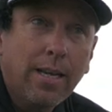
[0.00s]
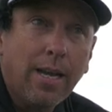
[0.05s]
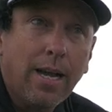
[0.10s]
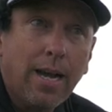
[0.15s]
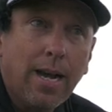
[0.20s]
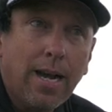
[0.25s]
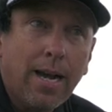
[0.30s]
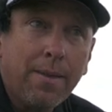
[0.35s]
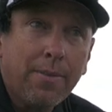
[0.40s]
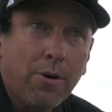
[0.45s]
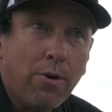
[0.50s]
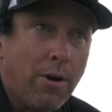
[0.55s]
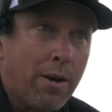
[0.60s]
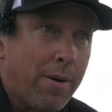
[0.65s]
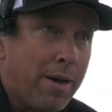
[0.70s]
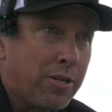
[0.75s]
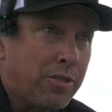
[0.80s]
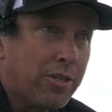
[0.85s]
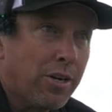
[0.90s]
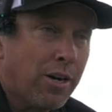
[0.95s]
I know
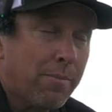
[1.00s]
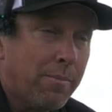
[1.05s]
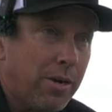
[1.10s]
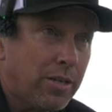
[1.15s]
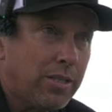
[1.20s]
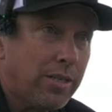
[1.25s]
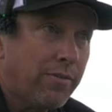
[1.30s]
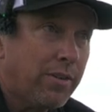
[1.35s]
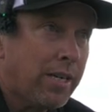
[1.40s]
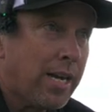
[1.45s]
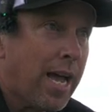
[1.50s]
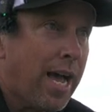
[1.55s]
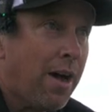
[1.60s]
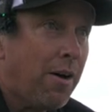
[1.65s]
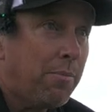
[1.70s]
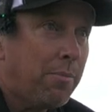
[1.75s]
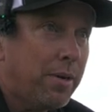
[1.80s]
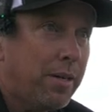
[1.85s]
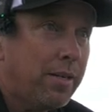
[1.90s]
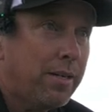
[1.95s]
I'm not sharing much of it
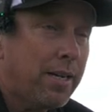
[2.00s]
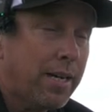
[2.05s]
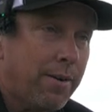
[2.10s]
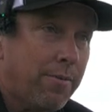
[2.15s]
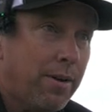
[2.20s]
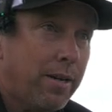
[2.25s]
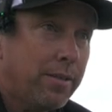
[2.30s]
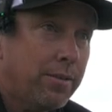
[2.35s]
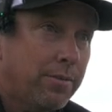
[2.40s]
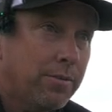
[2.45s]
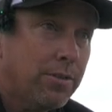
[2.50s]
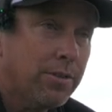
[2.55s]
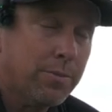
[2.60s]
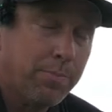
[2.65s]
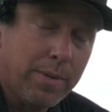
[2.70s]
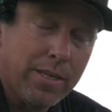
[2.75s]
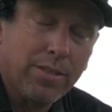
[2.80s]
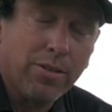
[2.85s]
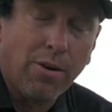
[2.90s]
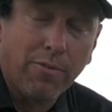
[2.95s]
now, but anyway,
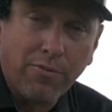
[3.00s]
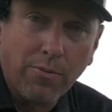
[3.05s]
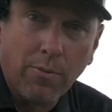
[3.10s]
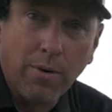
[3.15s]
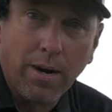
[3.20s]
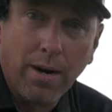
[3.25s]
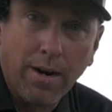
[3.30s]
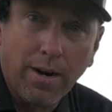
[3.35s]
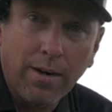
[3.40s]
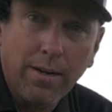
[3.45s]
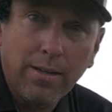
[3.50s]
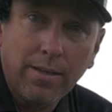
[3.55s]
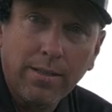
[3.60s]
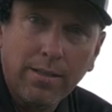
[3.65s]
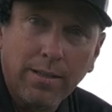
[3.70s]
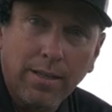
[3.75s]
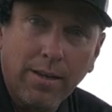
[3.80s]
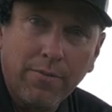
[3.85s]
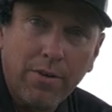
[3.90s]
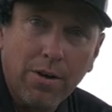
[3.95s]
just be self-aware.
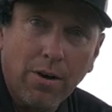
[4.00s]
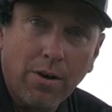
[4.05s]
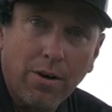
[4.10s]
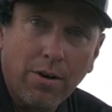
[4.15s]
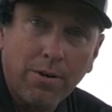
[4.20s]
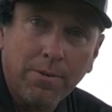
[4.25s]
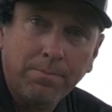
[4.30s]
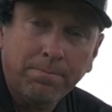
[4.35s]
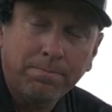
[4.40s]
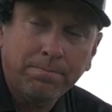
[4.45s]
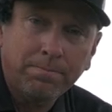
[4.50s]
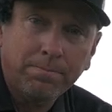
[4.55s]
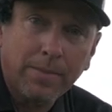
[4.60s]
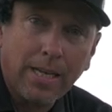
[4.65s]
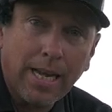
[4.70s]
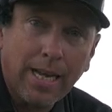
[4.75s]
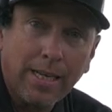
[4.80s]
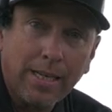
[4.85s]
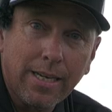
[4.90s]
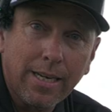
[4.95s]
Love you all,
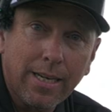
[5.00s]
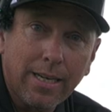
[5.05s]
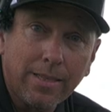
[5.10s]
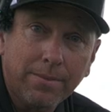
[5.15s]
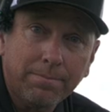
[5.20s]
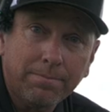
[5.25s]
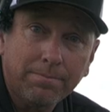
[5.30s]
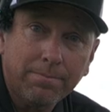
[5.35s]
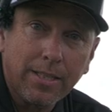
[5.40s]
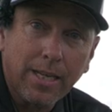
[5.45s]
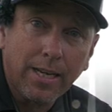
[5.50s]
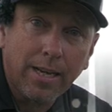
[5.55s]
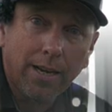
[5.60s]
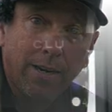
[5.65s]
and take